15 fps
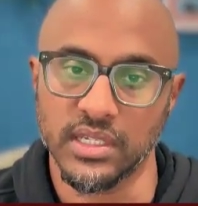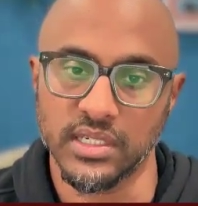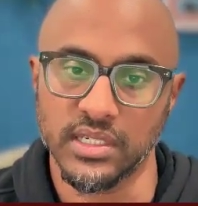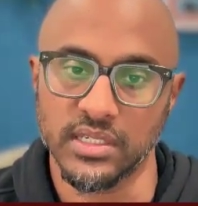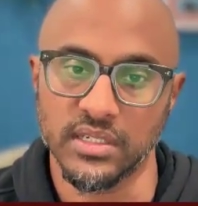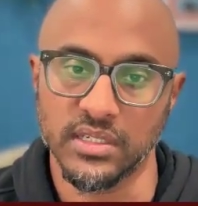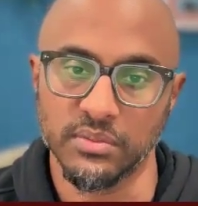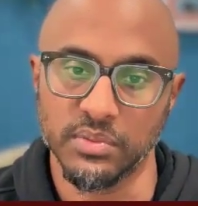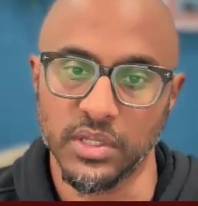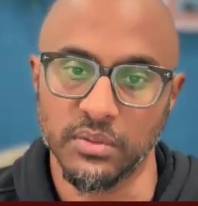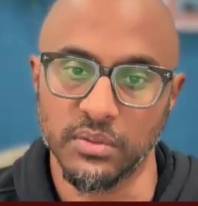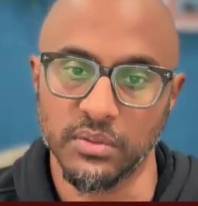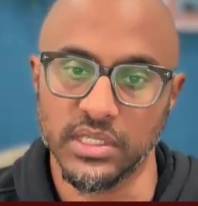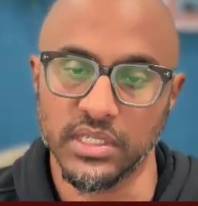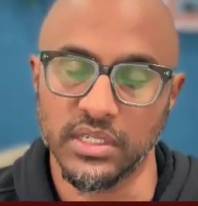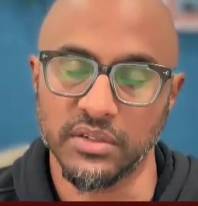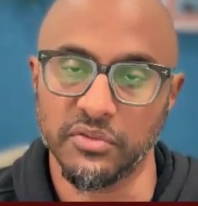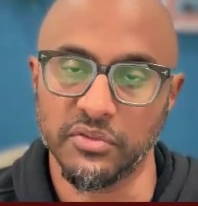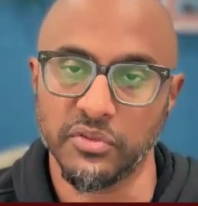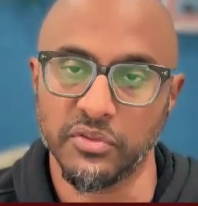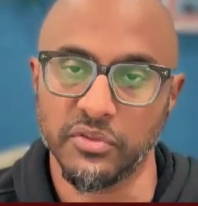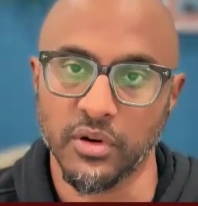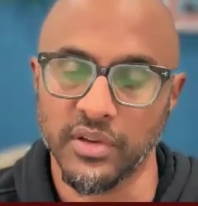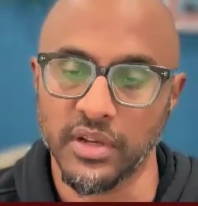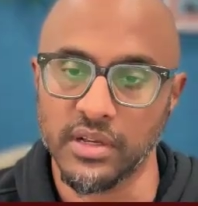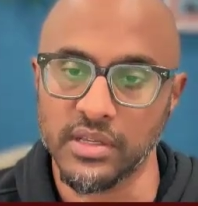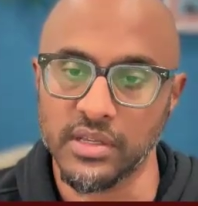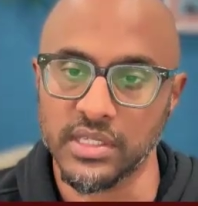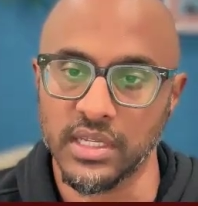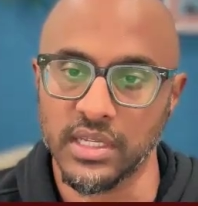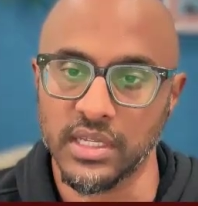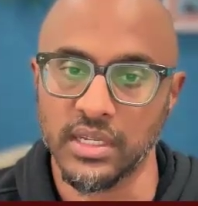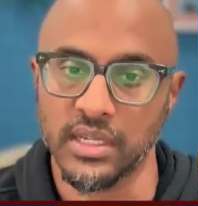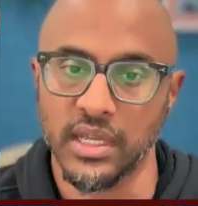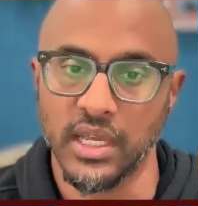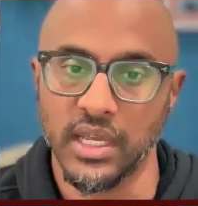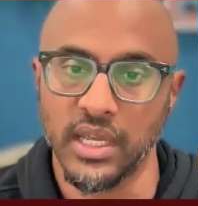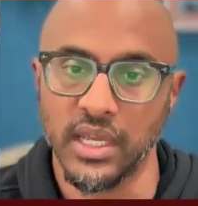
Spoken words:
and into diplomacy and foreign affairs. And